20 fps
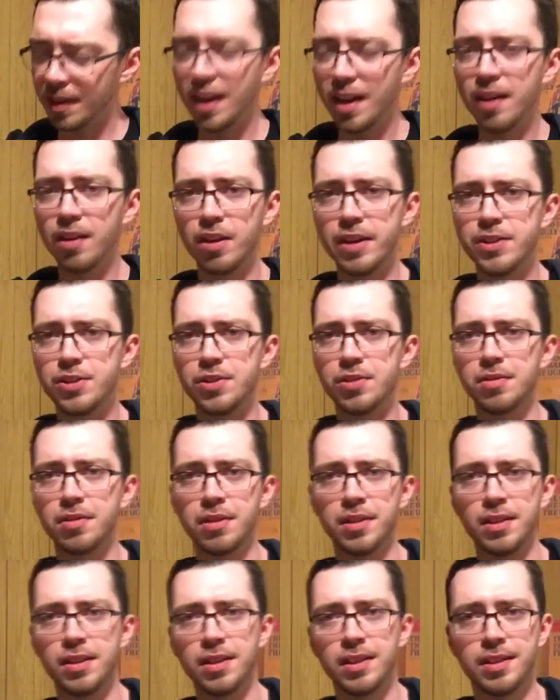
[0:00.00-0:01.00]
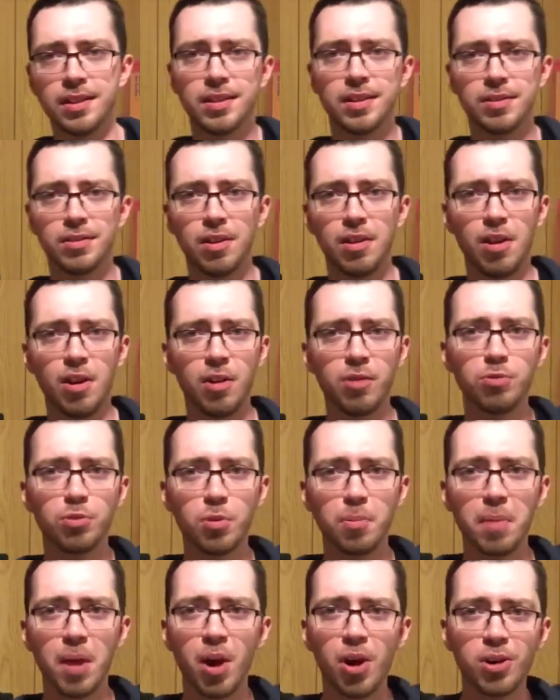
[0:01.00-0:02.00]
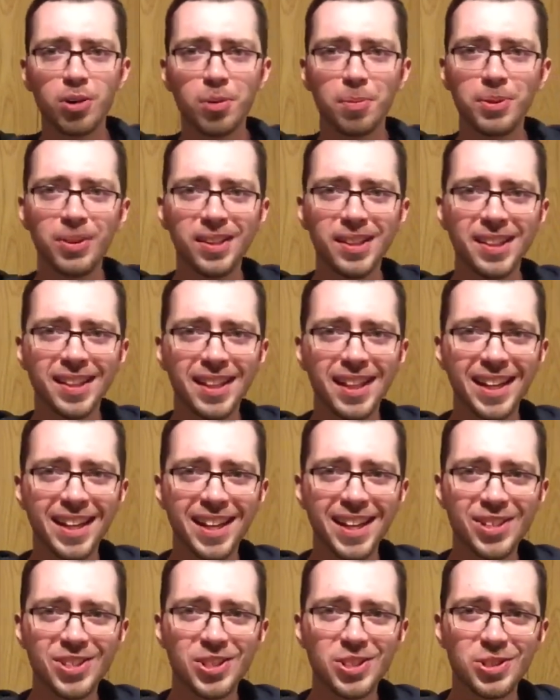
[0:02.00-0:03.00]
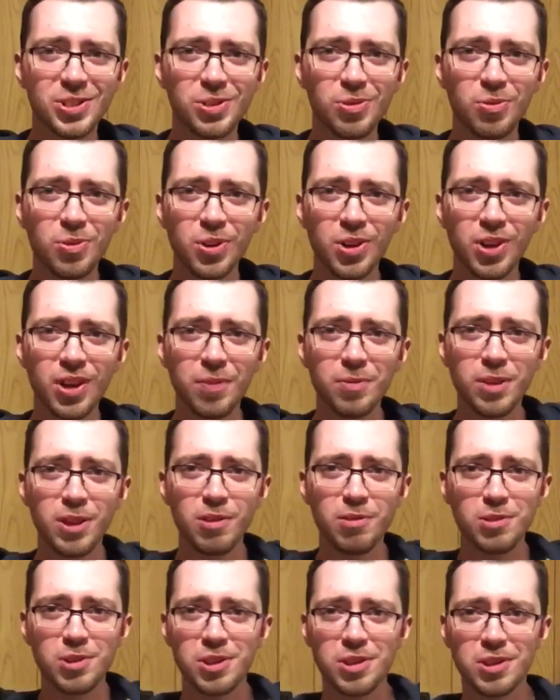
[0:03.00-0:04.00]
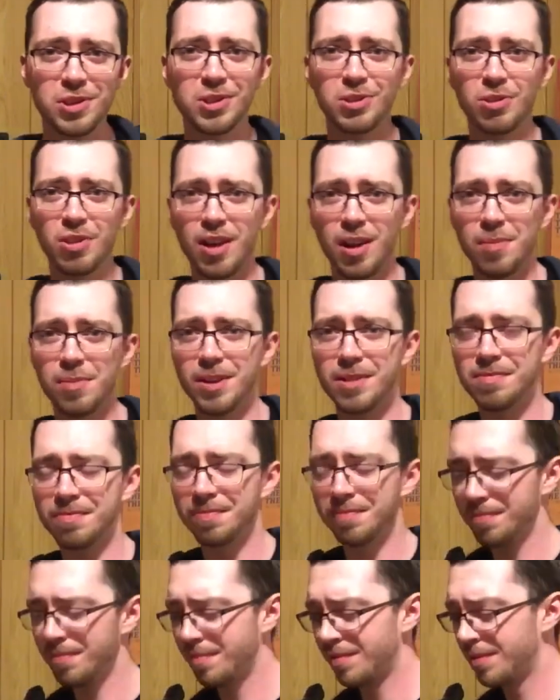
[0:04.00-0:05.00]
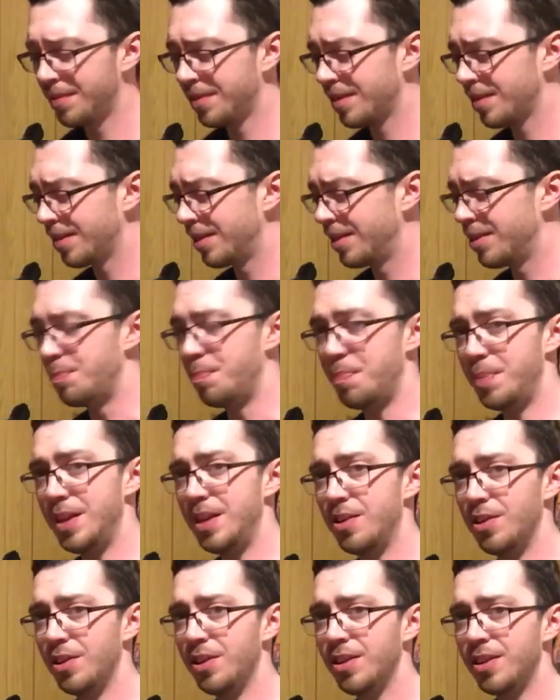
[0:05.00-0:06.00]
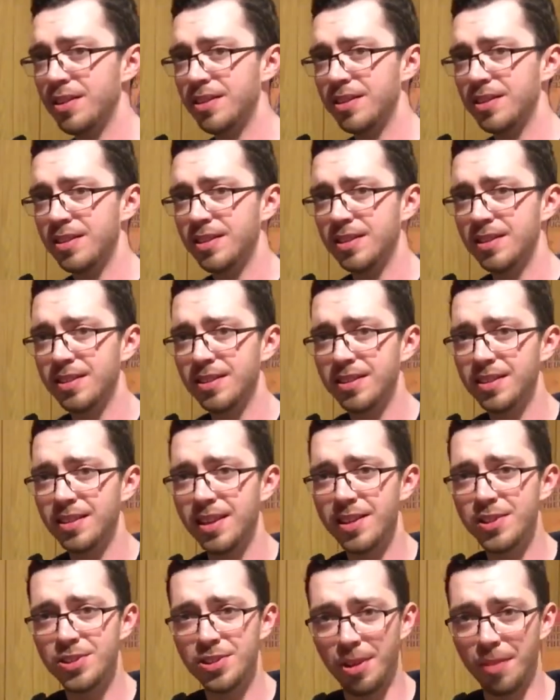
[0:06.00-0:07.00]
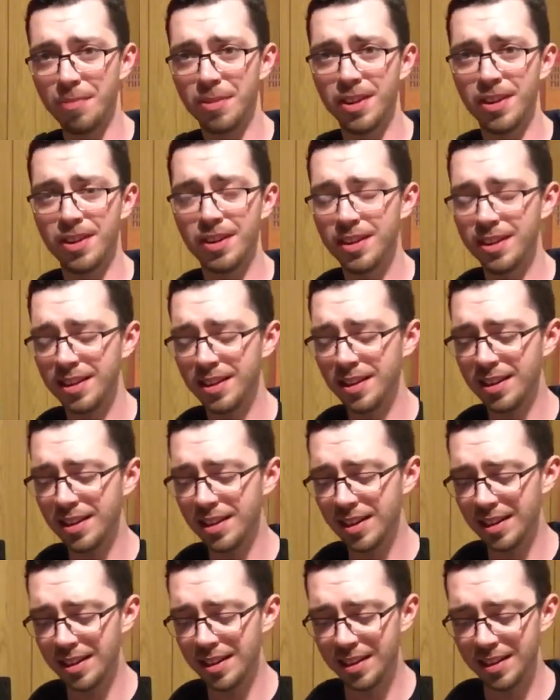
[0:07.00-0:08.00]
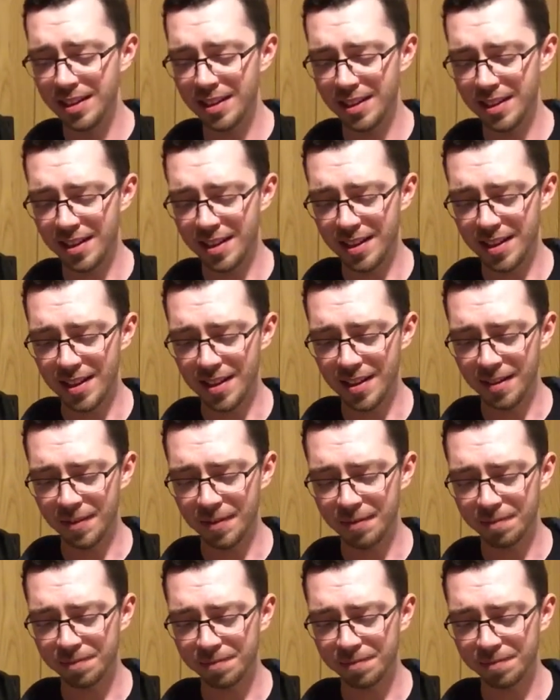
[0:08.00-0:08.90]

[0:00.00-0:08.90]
I don't know, unremarkable, I guess is the word I would use to describe it. It's beer. That's something. Uh,